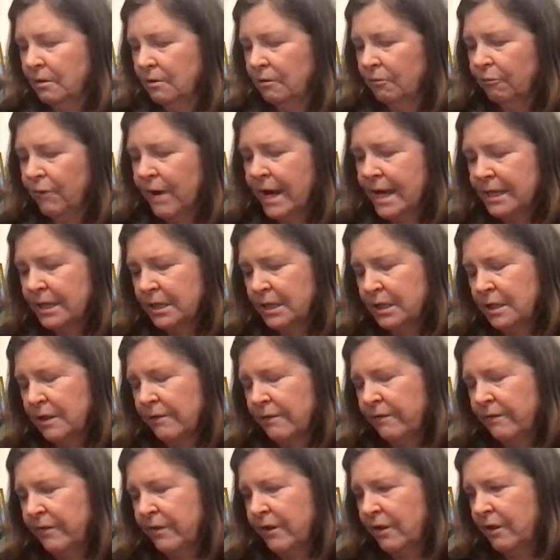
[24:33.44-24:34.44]
rest
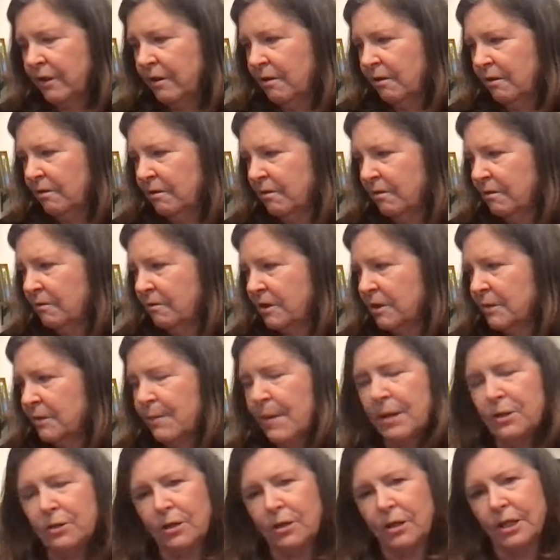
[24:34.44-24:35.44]
of the
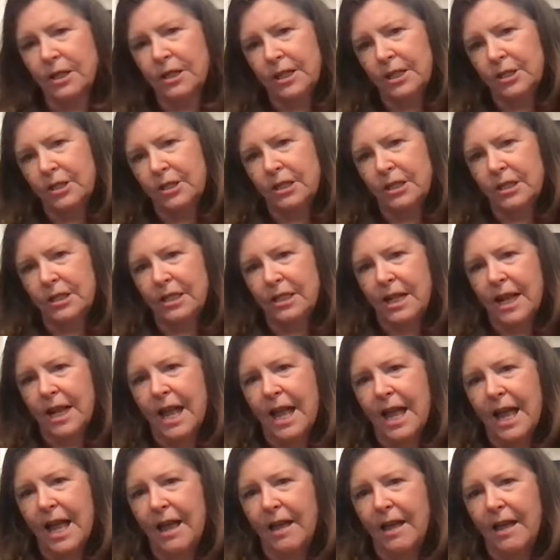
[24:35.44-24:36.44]
special editions that I
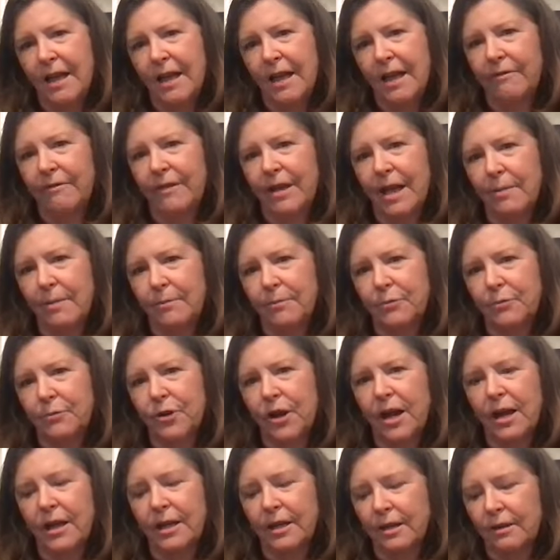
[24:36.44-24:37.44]
have, I'm
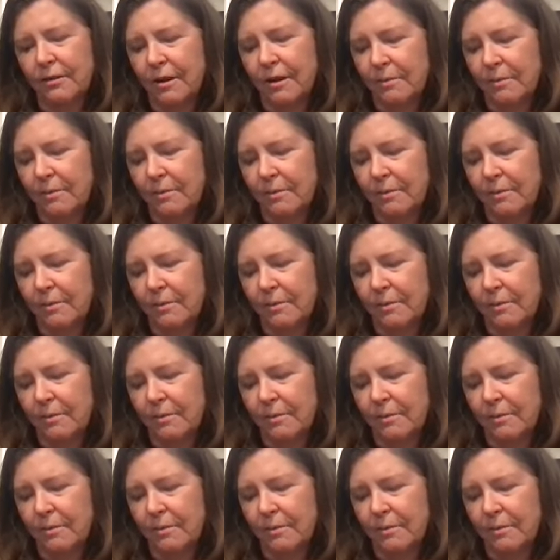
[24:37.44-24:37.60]
trying,